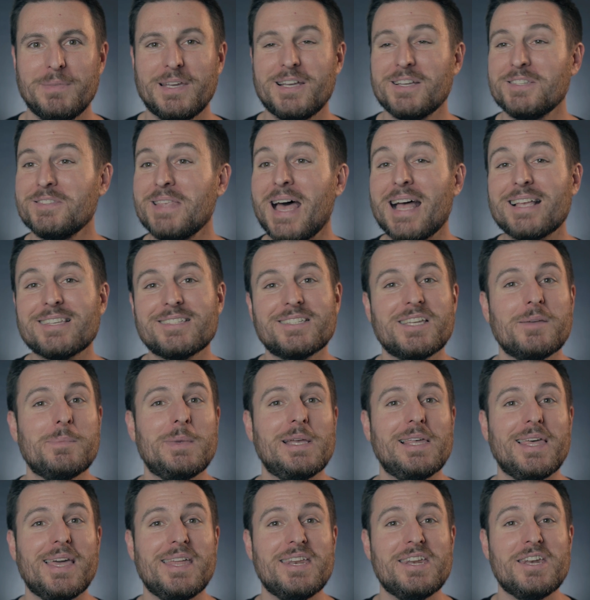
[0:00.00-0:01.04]
Because that
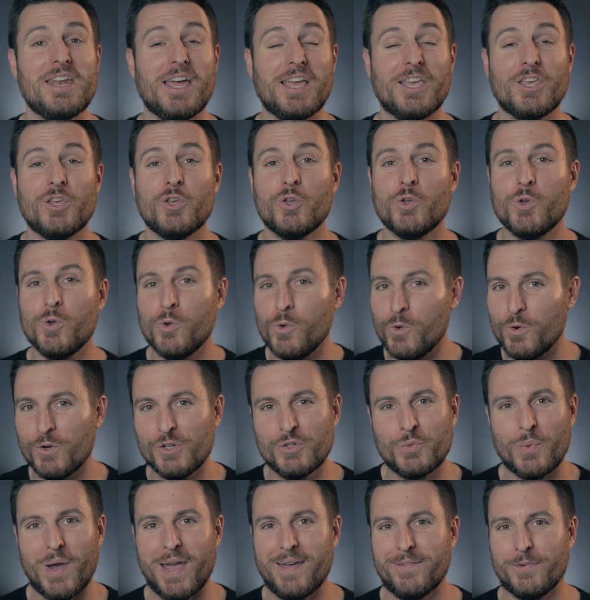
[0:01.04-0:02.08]
stimulated a
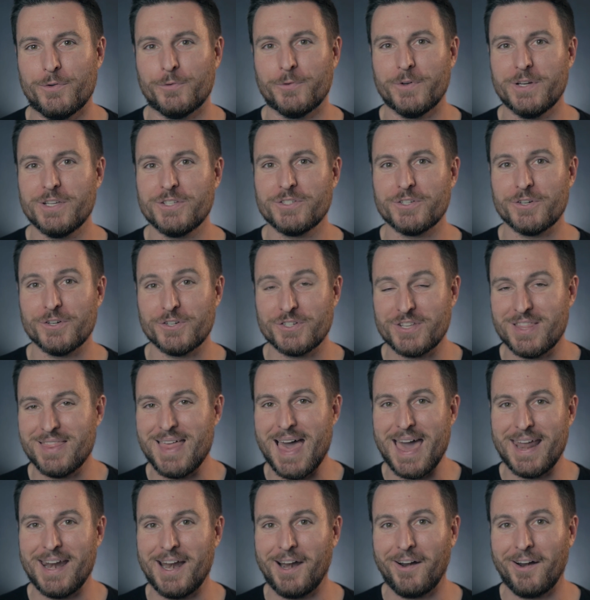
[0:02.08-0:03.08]
huge wave of research in that